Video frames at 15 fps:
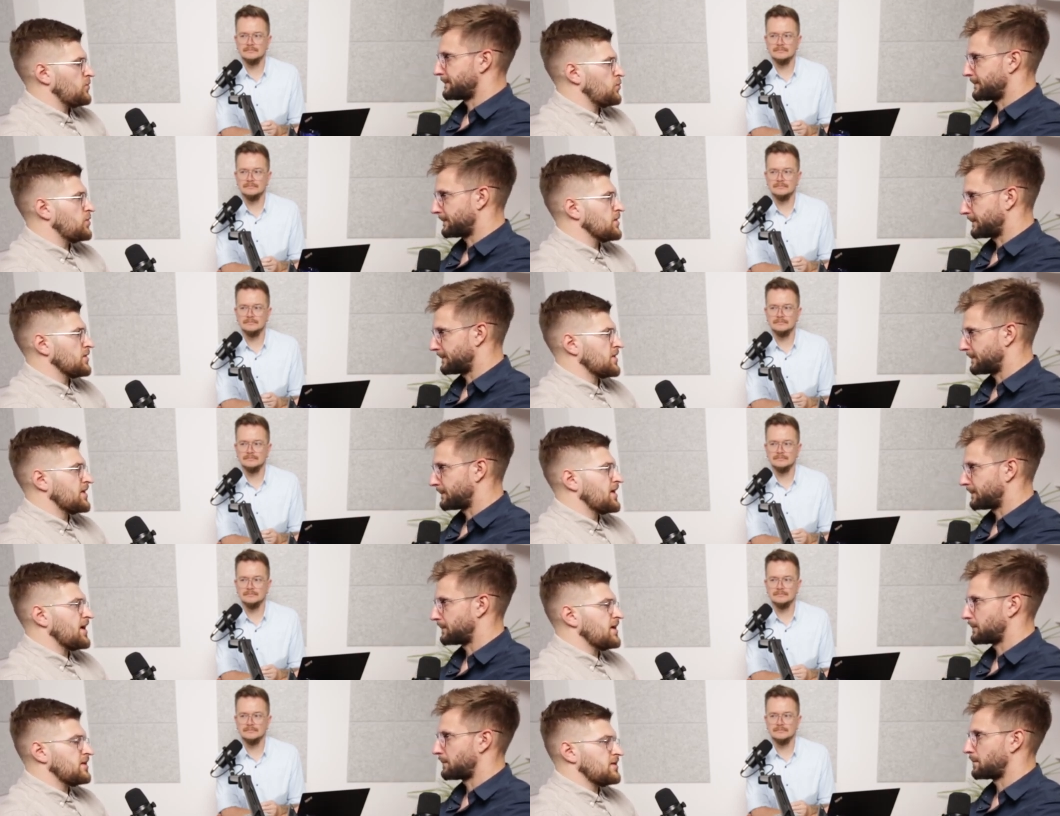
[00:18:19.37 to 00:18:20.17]
Speaker 1: We are
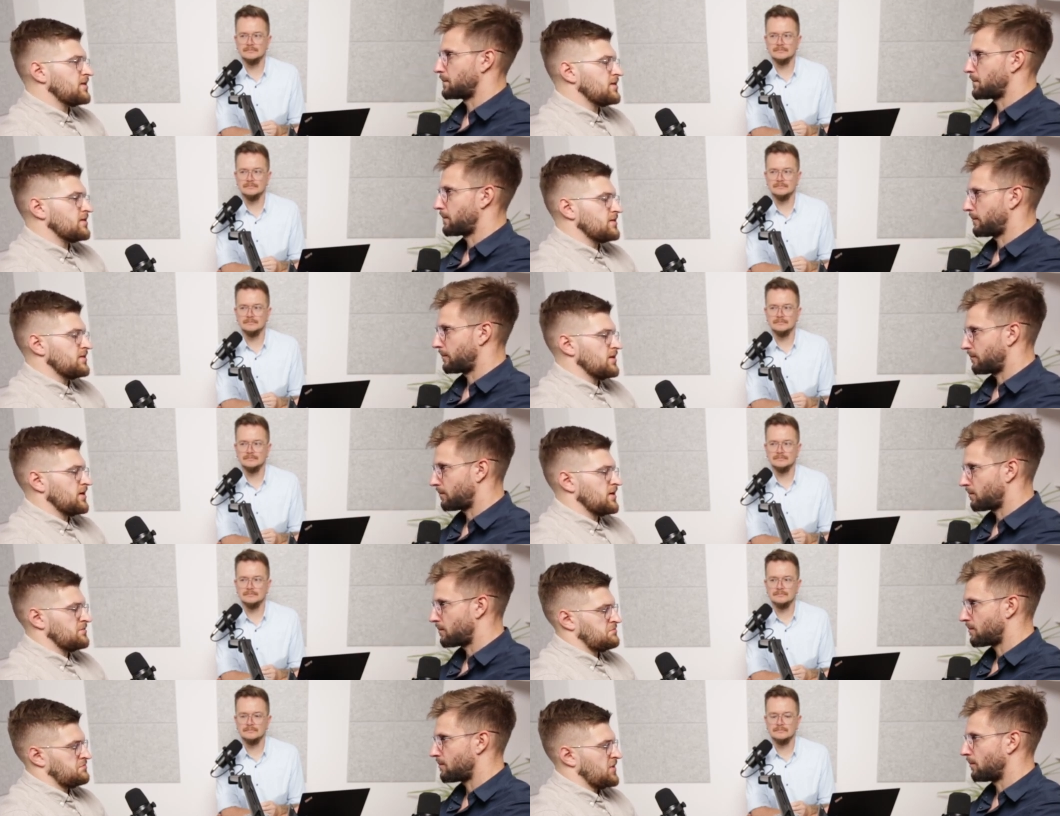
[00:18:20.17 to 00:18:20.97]
gaining
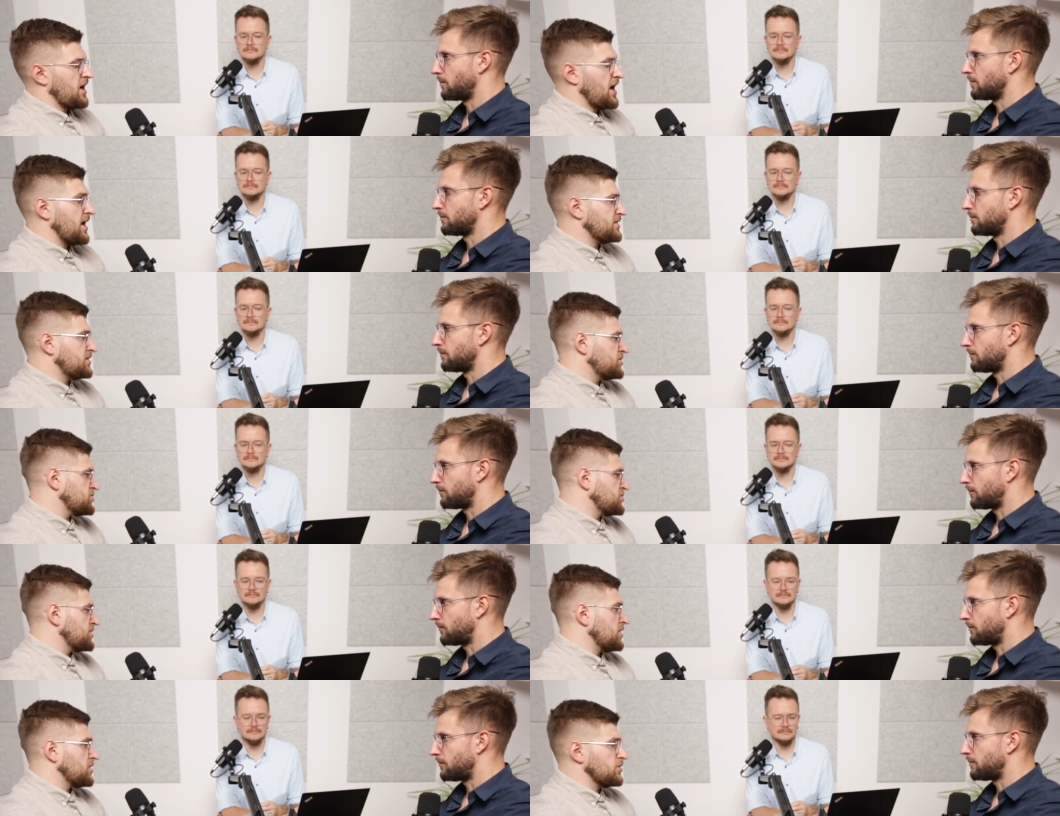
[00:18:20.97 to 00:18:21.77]
the
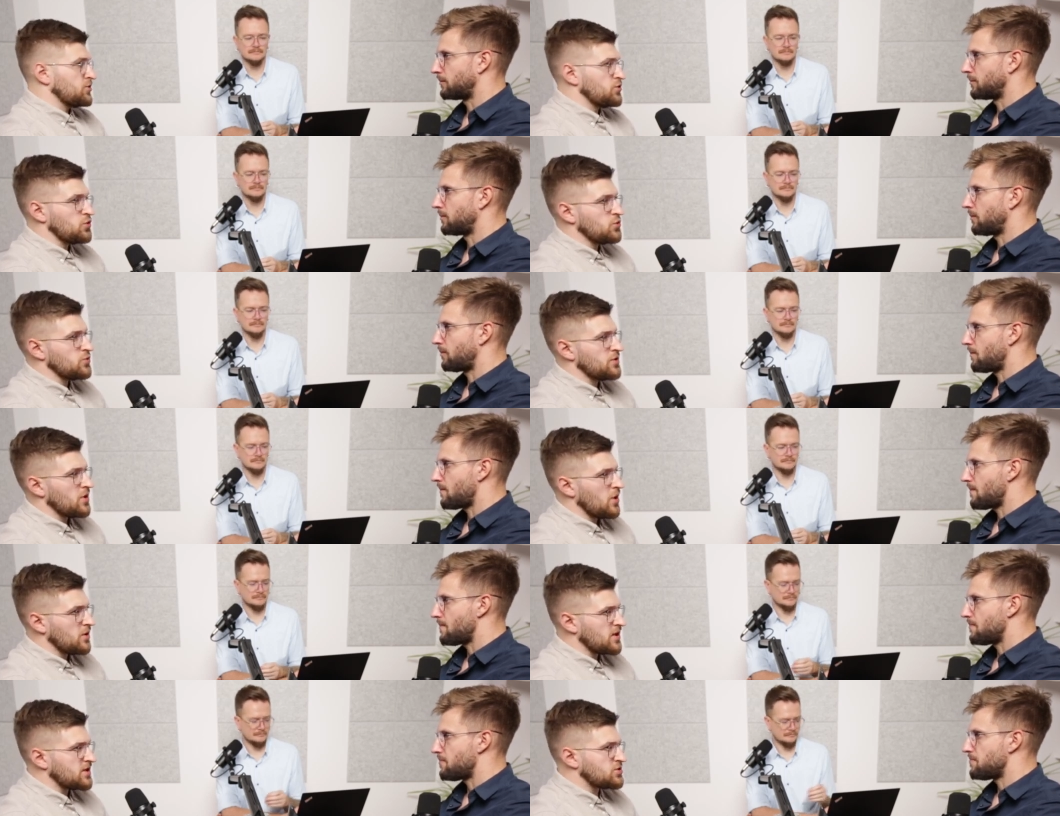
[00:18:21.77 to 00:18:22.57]
additional new
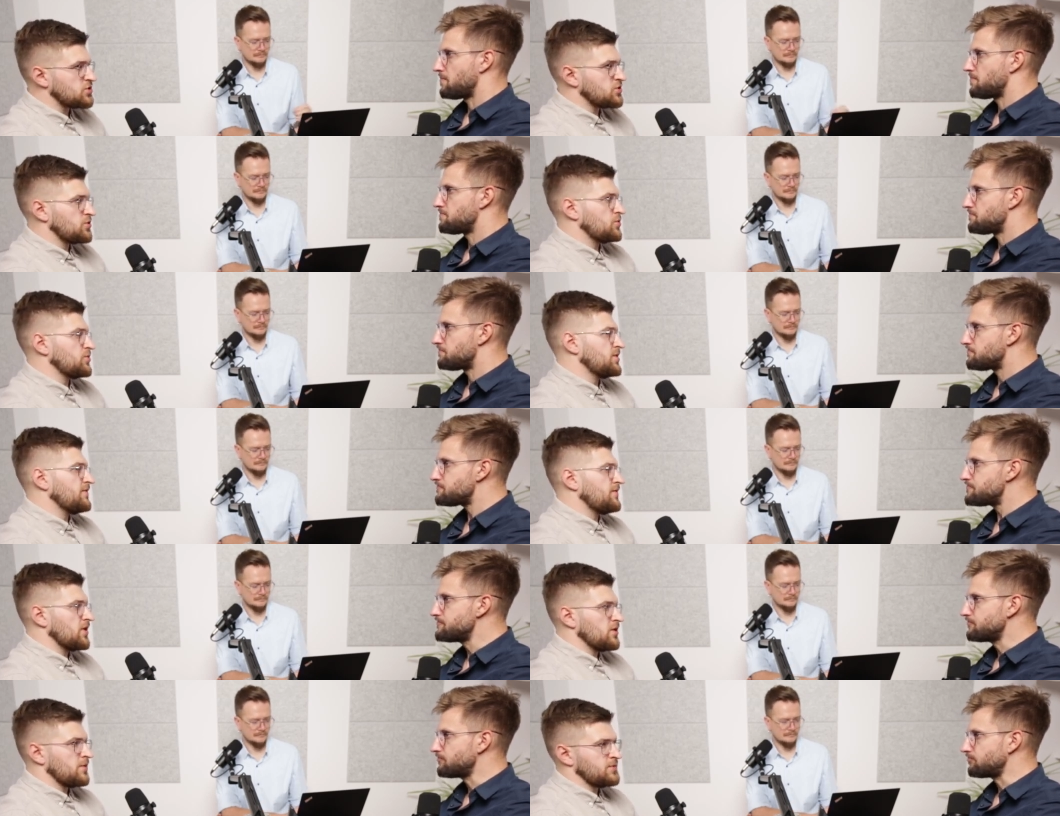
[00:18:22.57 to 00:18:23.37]
knowledge to
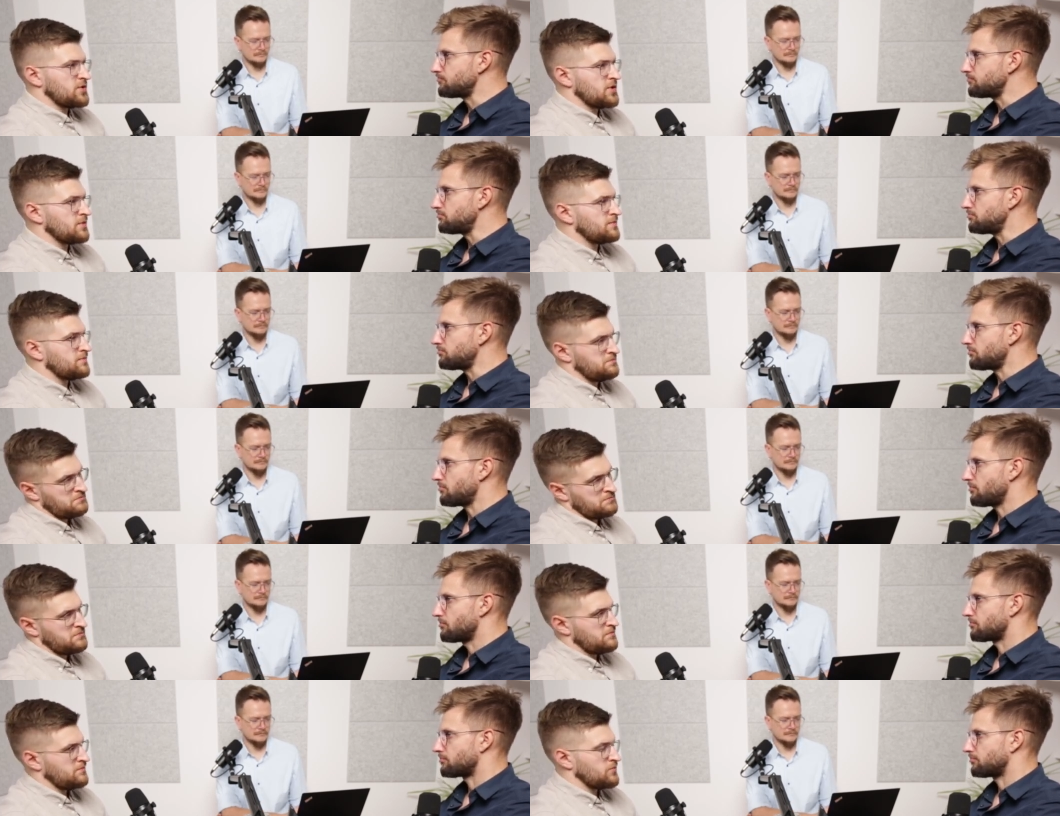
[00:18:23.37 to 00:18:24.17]
develop the
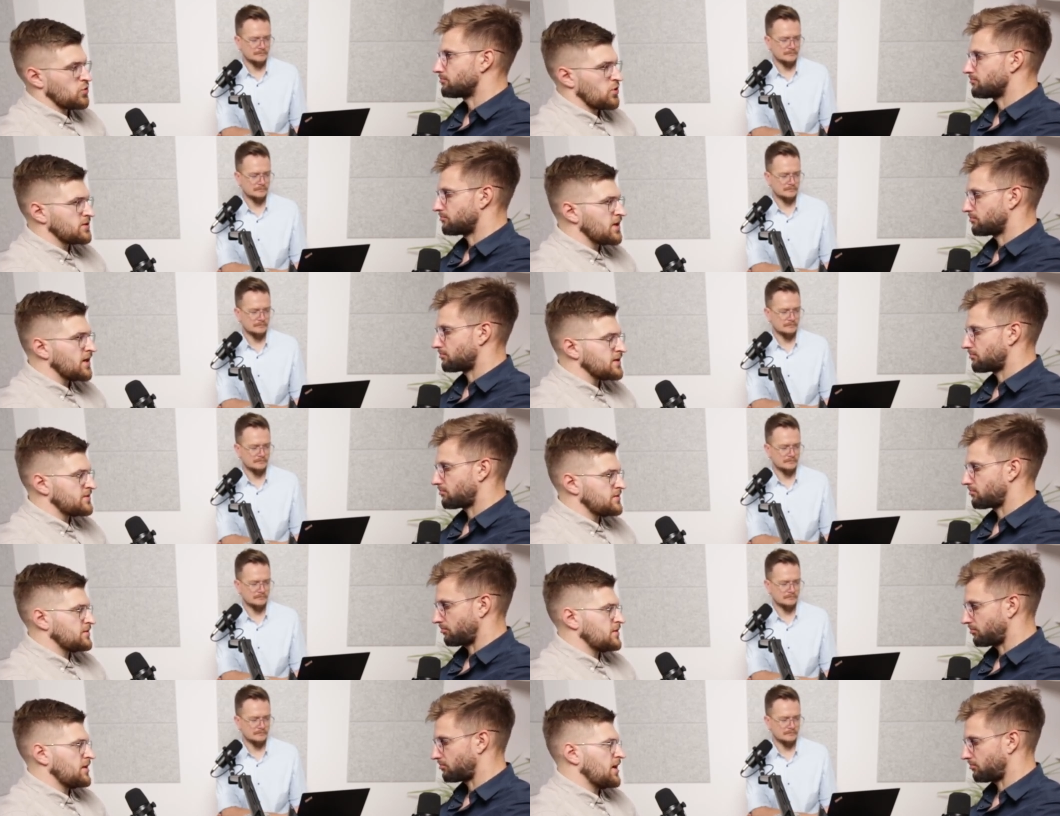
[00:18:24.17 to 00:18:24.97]

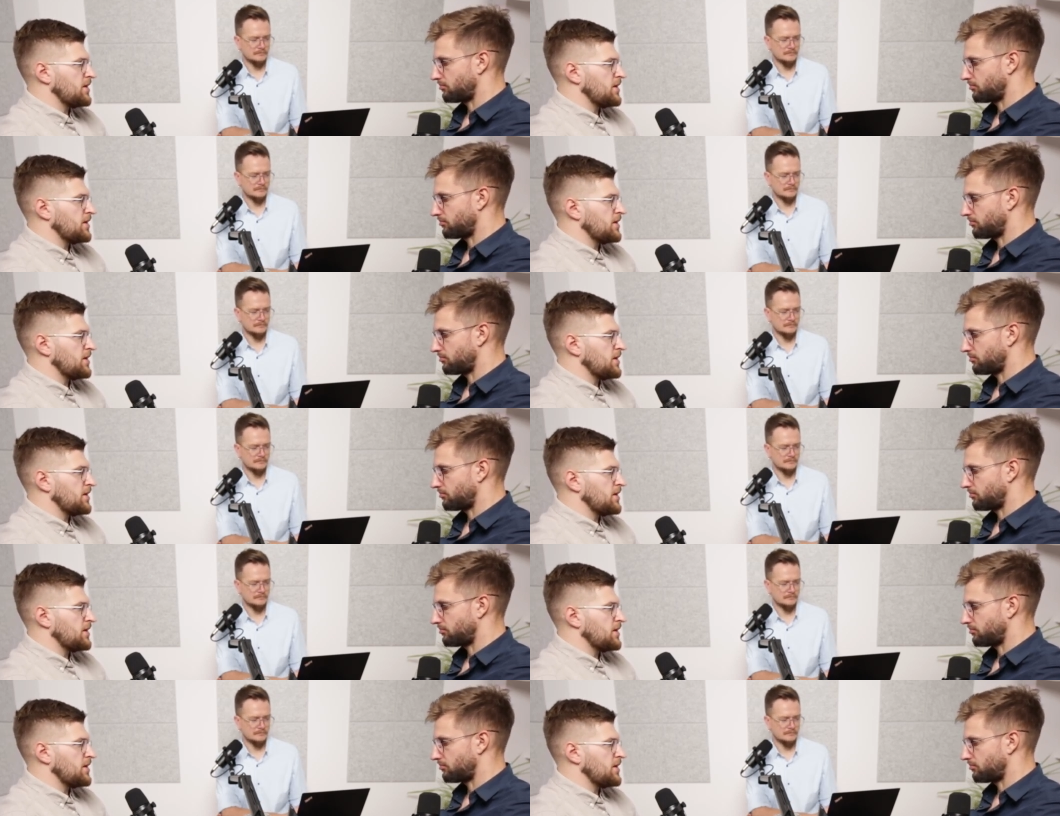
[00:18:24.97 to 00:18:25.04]
product.